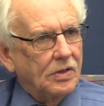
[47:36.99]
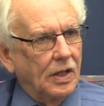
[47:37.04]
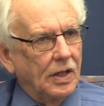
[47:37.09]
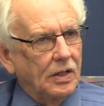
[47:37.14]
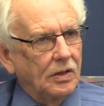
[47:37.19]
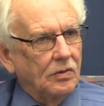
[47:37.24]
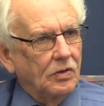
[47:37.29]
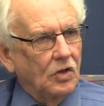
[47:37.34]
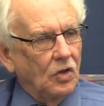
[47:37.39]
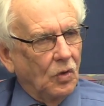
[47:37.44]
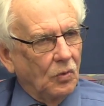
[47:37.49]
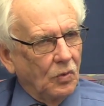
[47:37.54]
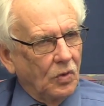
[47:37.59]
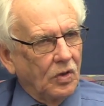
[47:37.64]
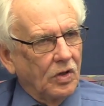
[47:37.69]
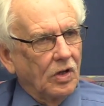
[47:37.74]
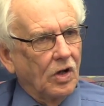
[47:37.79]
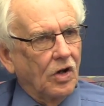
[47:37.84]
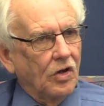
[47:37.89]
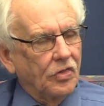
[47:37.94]
And
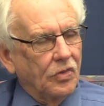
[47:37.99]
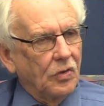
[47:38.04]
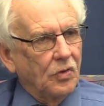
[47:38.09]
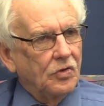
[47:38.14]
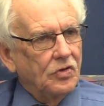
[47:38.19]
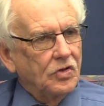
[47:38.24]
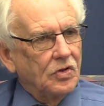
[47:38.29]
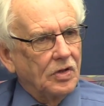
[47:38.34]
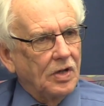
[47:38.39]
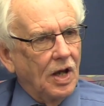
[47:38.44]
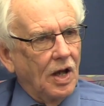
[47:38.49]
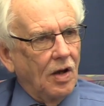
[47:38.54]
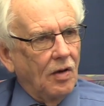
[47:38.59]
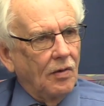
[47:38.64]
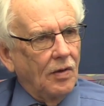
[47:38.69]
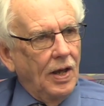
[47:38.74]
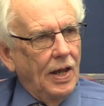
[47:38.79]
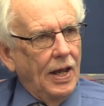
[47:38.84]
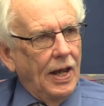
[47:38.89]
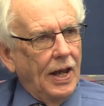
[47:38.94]
we're in our third year
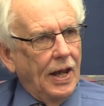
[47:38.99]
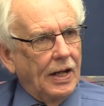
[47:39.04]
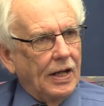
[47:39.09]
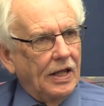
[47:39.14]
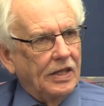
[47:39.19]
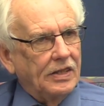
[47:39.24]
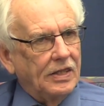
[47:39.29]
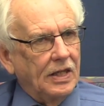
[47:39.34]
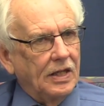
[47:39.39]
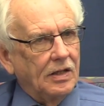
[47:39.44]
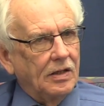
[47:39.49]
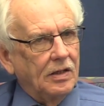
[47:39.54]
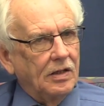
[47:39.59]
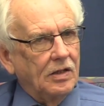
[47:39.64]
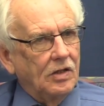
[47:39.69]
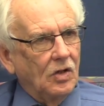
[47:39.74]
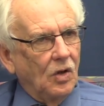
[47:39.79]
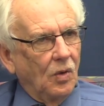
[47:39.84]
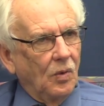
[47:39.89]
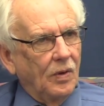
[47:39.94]
now. And I think
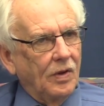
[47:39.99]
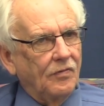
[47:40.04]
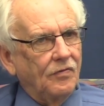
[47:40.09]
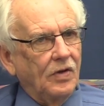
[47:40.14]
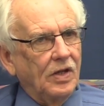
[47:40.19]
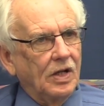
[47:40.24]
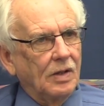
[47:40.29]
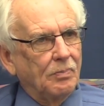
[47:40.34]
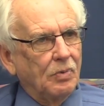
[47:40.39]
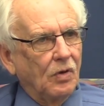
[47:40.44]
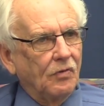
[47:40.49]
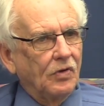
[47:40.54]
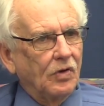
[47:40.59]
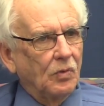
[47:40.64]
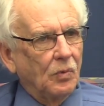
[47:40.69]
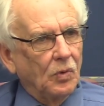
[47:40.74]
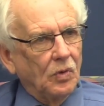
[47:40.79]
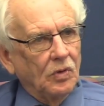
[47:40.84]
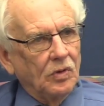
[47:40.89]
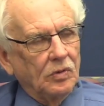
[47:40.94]
if in a
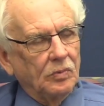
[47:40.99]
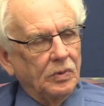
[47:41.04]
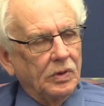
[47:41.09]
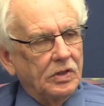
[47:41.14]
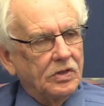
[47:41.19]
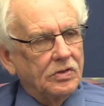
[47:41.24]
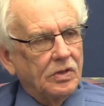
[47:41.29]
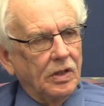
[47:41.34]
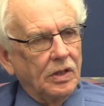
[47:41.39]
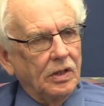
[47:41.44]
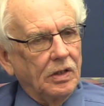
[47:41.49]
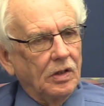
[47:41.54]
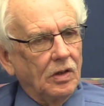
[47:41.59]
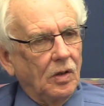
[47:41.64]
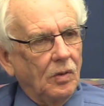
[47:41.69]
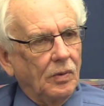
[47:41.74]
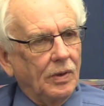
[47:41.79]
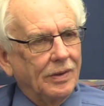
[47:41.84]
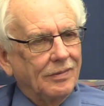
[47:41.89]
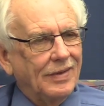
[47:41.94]
perfect world we'd say,
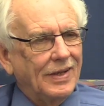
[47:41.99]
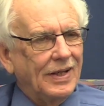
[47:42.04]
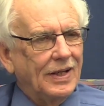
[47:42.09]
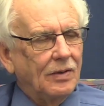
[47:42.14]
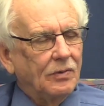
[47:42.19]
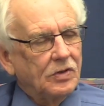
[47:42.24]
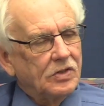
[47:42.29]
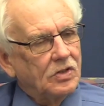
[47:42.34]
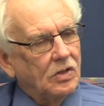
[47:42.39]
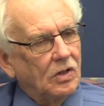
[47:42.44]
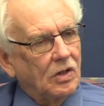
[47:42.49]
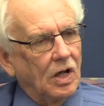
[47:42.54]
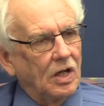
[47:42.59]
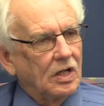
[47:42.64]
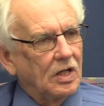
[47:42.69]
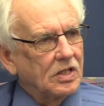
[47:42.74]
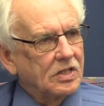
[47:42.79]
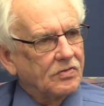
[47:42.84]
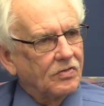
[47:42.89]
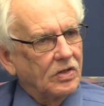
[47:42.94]
we still got
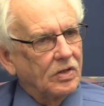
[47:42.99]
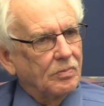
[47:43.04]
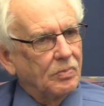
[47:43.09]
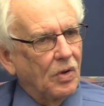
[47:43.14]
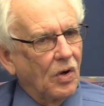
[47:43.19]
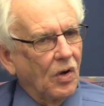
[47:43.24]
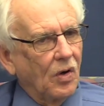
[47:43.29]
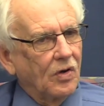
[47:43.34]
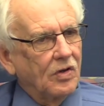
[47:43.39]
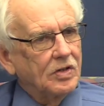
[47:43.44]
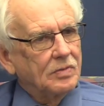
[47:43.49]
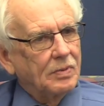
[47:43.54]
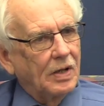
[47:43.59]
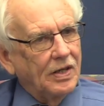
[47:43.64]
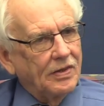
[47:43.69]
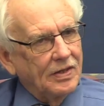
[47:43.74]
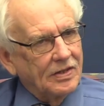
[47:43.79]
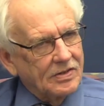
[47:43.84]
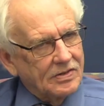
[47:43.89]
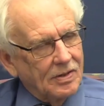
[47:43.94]
lots of other priorities. But
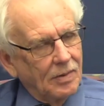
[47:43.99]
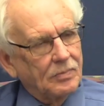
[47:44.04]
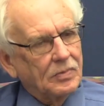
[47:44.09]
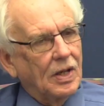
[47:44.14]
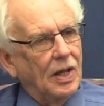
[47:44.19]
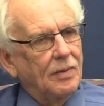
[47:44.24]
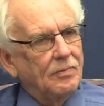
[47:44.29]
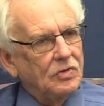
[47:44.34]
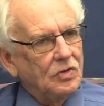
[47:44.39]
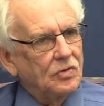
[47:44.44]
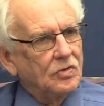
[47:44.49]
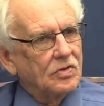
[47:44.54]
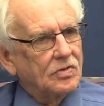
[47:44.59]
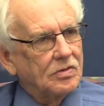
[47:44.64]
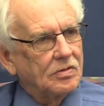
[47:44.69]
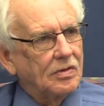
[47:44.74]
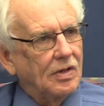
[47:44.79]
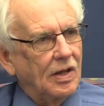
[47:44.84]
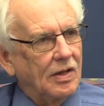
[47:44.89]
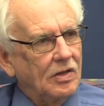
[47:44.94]
I think sometimes
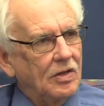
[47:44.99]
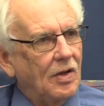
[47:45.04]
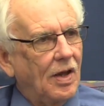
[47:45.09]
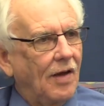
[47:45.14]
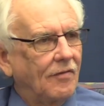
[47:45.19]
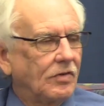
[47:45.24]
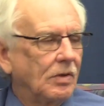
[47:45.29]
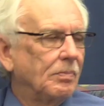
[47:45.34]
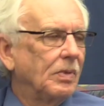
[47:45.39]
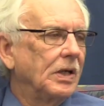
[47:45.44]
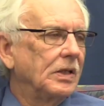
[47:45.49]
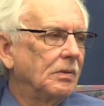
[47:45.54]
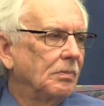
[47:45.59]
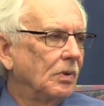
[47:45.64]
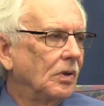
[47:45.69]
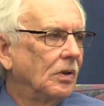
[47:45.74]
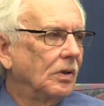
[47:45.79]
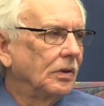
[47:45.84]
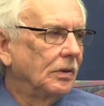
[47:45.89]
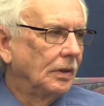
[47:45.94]
you have to bite the
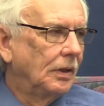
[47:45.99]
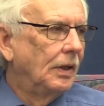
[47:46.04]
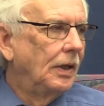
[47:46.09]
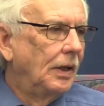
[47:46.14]
bullet.